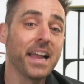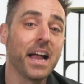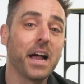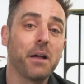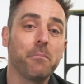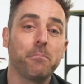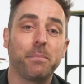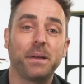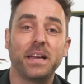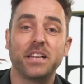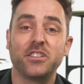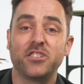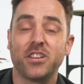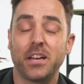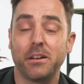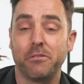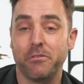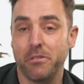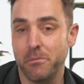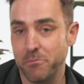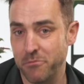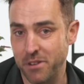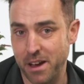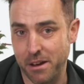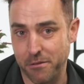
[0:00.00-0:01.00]
I'm PJ
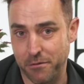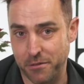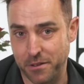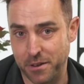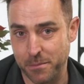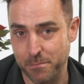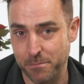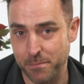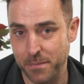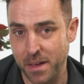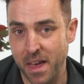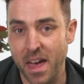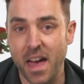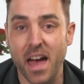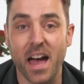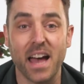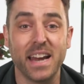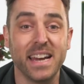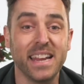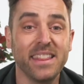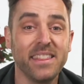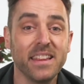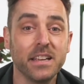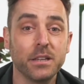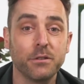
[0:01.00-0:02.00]
from Rift, and
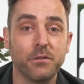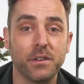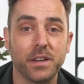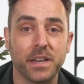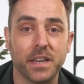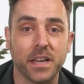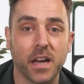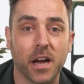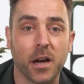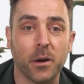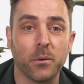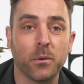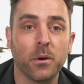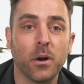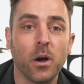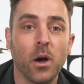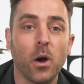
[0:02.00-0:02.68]
in this video,